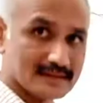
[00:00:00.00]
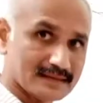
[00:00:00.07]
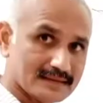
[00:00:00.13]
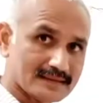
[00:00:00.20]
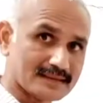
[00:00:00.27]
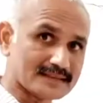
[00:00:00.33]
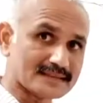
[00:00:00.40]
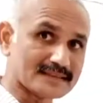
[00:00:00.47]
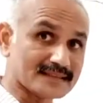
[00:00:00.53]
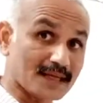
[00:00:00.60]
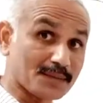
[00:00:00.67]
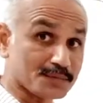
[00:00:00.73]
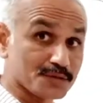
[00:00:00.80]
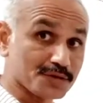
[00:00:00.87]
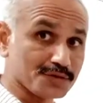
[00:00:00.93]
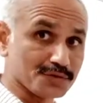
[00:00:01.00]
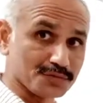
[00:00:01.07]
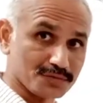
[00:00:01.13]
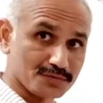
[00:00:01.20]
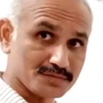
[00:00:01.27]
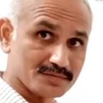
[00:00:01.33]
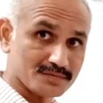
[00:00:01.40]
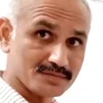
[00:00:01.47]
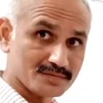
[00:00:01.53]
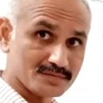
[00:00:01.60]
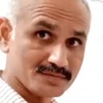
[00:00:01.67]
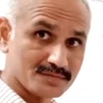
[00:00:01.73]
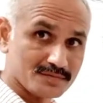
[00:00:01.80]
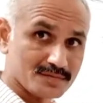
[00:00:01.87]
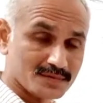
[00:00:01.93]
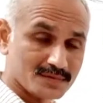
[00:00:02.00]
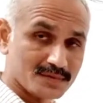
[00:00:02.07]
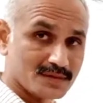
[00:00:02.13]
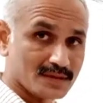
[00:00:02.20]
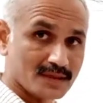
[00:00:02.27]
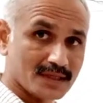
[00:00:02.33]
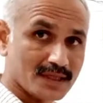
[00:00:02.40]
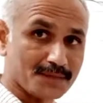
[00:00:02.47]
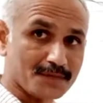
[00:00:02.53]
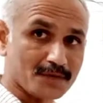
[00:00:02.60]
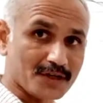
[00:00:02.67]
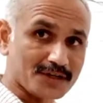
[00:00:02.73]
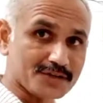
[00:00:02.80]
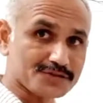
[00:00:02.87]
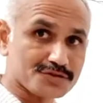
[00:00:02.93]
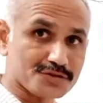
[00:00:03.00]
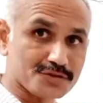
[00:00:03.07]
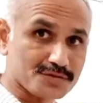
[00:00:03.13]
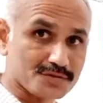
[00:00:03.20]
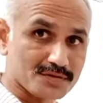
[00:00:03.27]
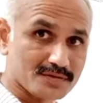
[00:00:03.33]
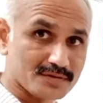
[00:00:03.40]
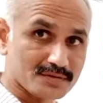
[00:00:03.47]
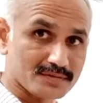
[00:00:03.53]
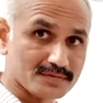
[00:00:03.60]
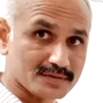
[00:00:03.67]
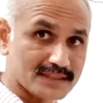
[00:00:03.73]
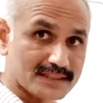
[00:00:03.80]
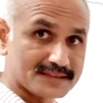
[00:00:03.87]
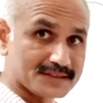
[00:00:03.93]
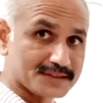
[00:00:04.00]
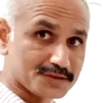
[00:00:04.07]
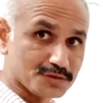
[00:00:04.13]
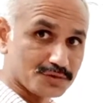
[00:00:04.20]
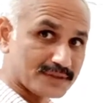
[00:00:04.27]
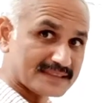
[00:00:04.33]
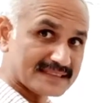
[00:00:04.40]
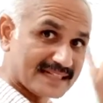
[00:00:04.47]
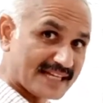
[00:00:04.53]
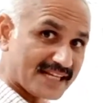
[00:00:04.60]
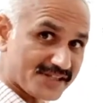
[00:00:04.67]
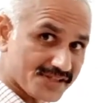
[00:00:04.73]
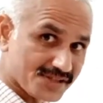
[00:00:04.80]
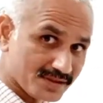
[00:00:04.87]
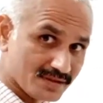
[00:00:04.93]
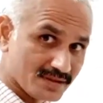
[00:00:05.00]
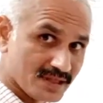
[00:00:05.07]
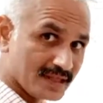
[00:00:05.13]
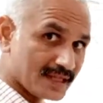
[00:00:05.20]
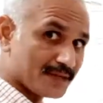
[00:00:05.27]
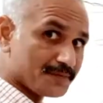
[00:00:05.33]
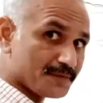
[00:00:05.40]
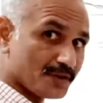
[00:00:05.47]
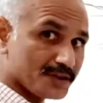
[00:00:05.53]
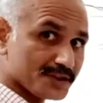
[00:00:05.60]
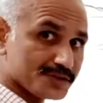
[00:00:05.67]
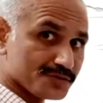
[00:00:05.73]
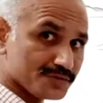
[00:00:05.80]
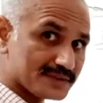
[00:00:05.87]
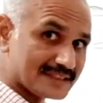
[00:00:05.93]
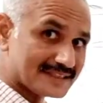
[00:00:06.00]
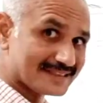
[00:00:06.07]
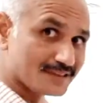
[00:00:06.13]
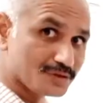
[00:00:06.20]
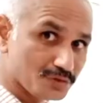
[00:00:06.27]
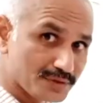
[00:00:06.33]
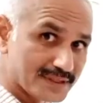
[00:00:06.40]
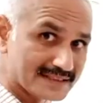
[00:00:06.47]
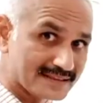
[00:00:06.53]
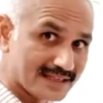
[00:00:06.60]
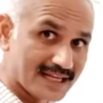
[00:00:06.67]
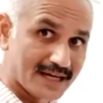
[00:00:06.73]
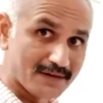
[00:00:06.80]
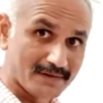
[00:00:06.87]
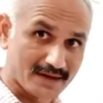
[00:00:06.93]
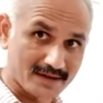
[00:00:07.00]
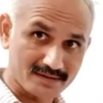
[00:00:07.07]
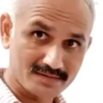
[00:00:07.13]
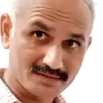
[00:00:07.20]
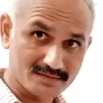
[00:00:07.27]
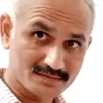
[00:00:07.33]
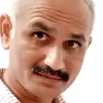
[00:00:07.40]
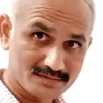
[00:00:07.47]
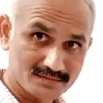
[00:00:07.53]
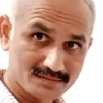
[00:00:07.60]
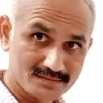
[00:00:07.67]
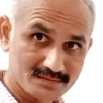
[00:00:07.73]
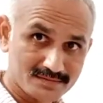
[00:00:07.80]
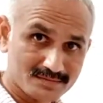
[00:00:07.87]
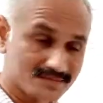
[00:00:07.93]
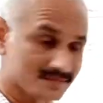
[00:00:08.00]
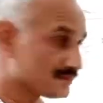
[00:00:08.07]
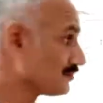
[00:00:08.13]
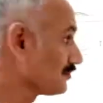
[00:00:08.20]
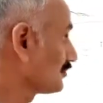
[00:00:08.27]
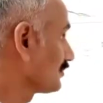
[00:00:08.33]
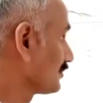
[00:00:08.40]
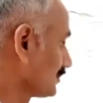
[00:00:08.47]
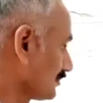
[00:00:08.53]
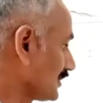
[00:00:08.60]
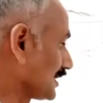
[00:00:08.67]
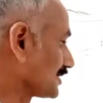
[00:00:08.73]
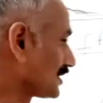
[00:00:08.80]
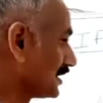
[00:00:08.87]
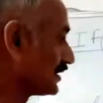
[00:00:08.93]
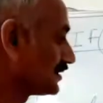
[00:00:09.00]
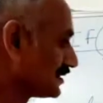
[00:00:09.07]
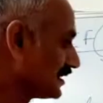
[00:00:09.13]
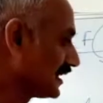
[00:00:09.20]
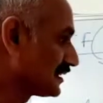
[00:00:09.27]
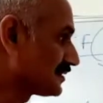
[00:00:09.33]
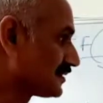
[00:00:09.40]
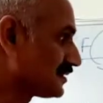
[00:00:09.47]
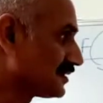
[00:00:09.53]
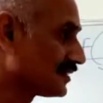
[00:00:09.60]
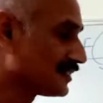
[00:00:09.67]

This is up to you. If you understood this you is a nation, if you understood this you is a lover, naturally she has